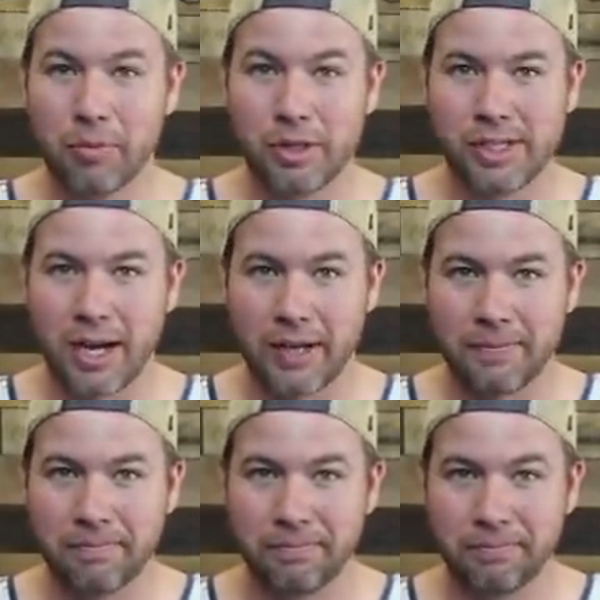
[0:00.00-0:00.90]
appreciate it.
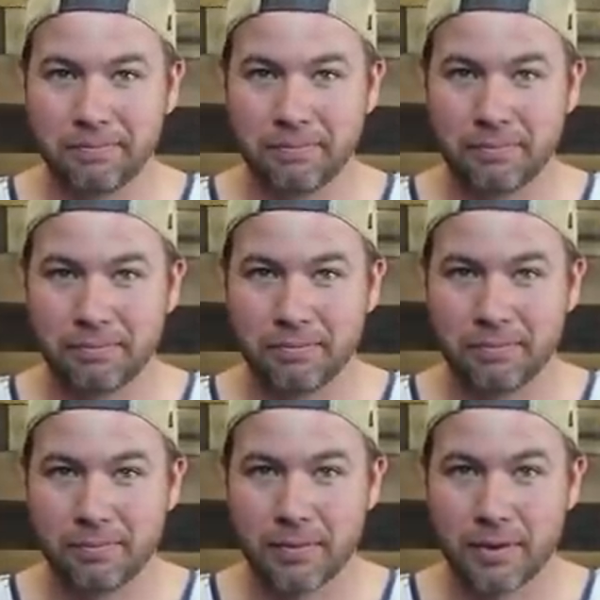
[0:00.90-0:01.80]

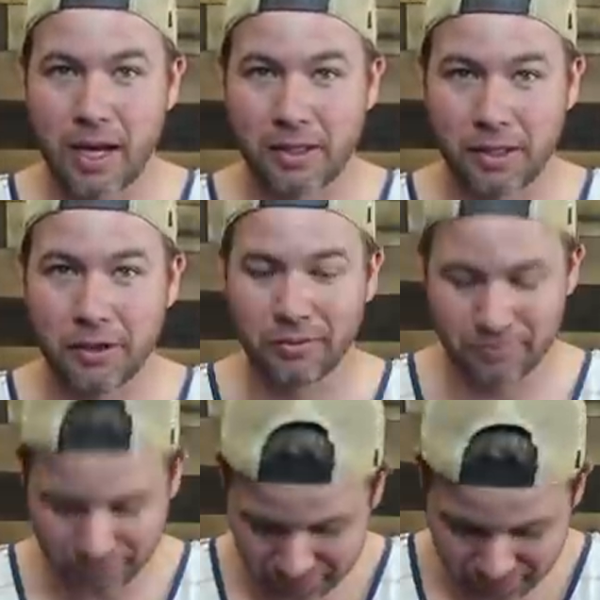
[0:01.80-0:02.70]
I do.
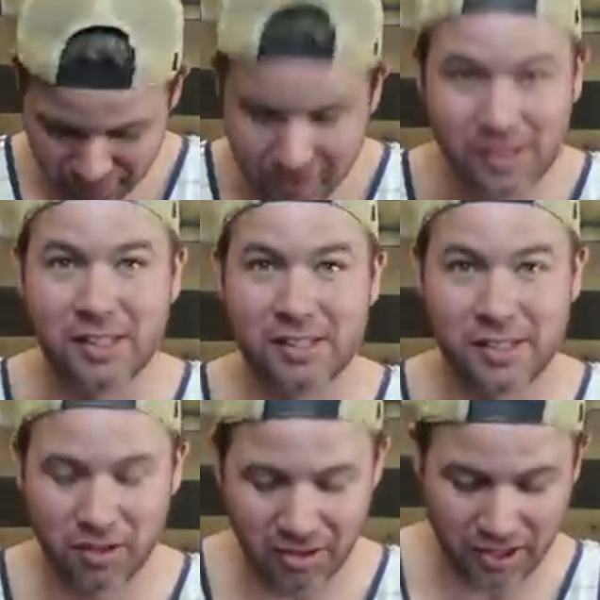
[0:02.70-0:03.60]

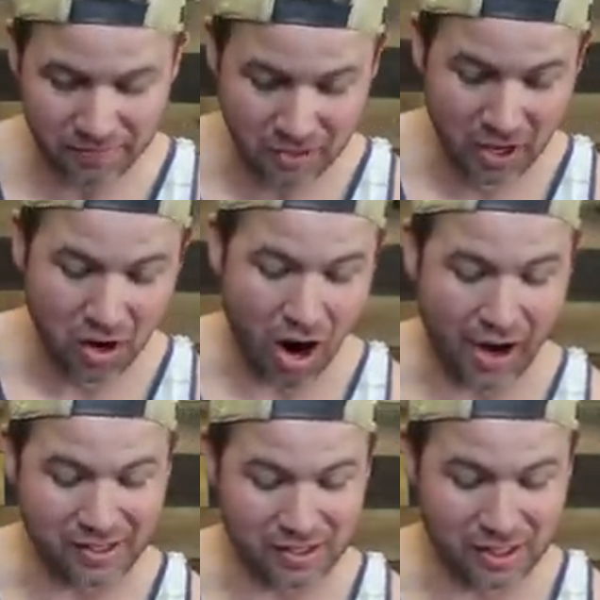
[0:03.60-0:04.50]
Sincerely. All
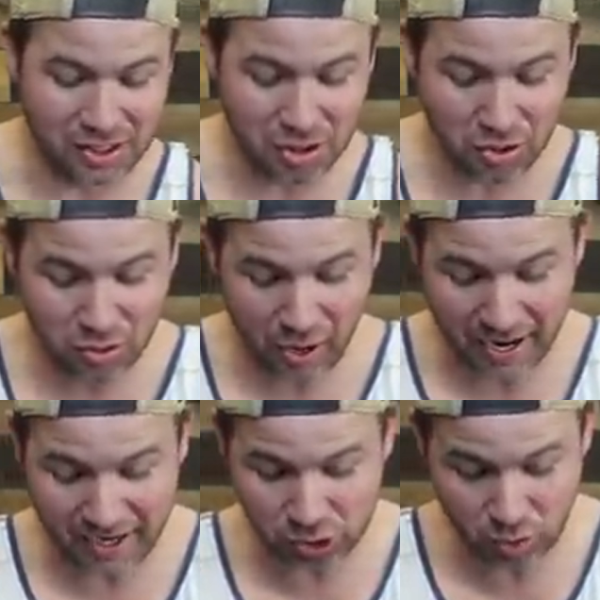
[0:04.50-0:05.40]
right, let's do a